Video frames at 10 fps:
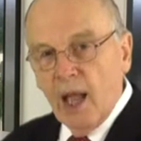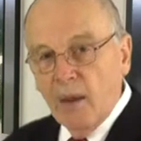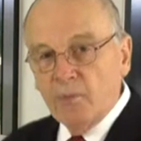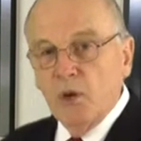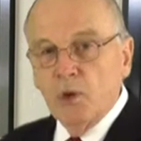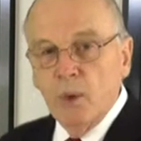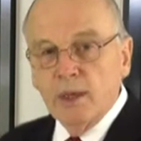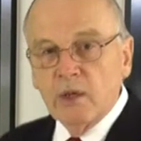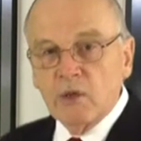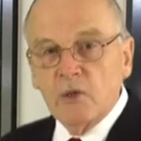I'm the only one
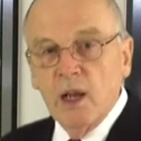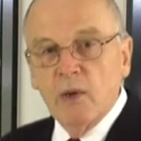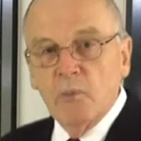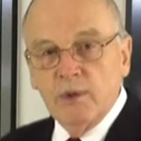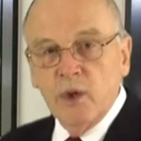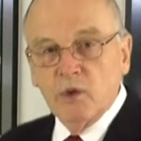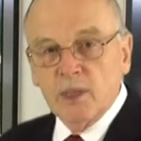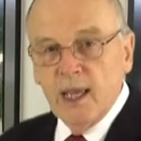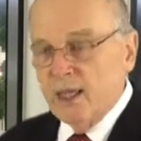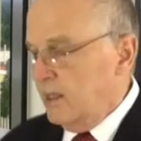in Australia with those
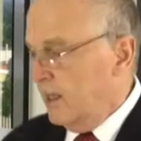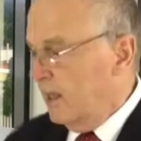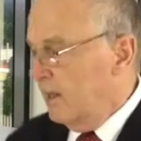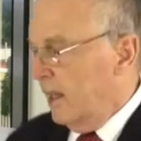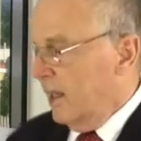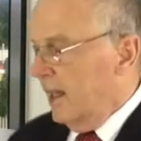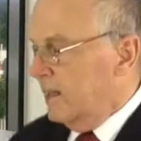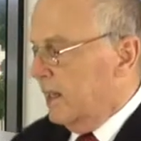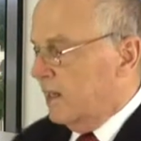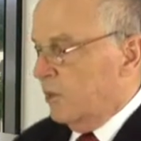cards here. It
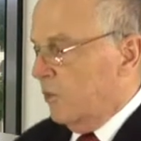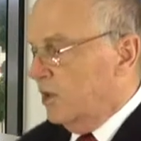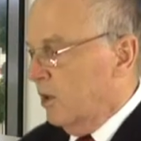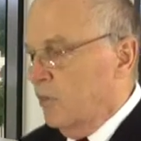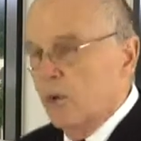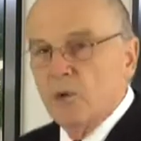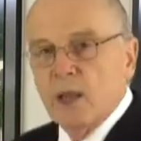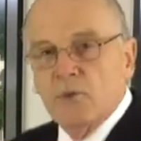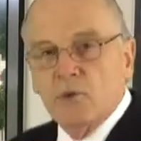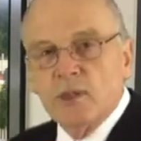says, crystal ball, you
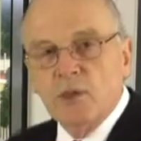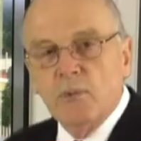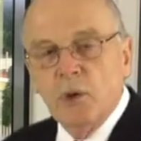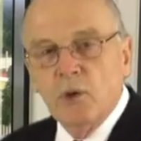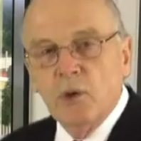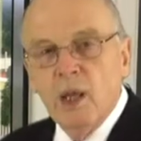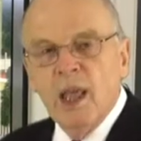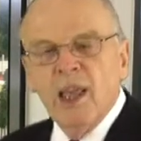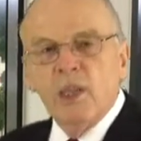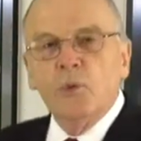have a crystal ball?
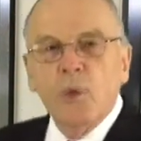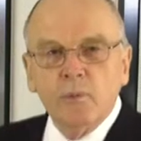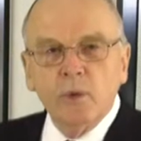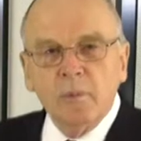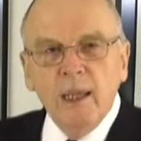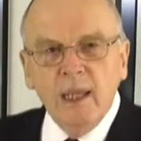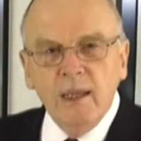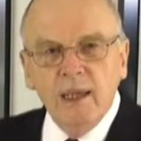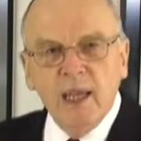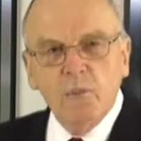You work with
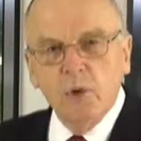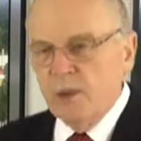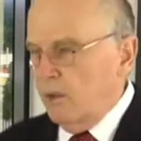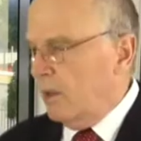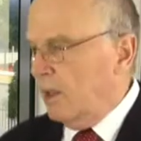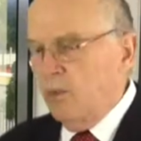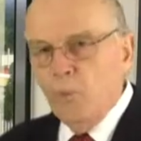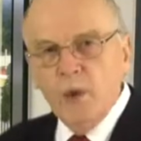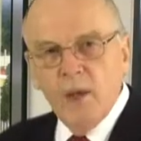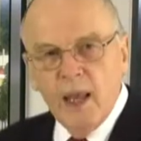me and
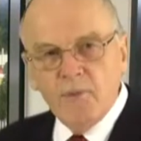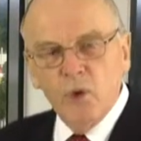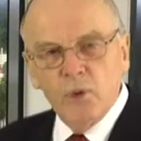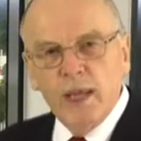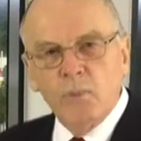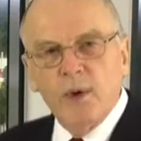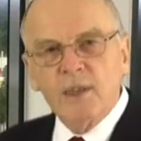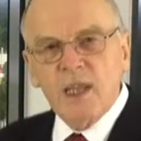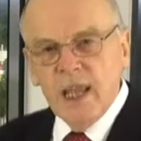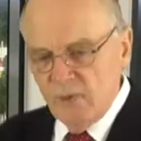we'll have a look at
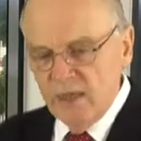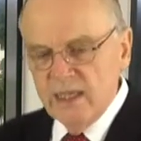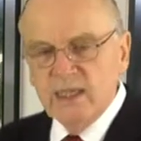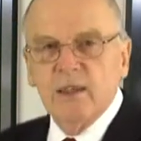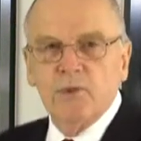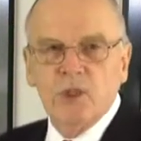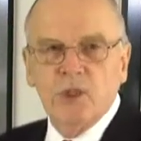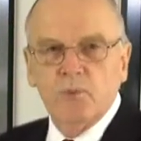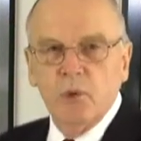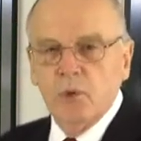whatever is in the
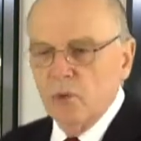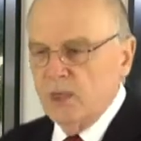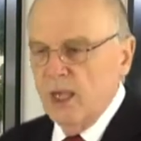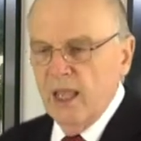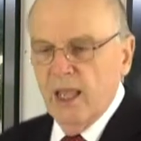crystal balls.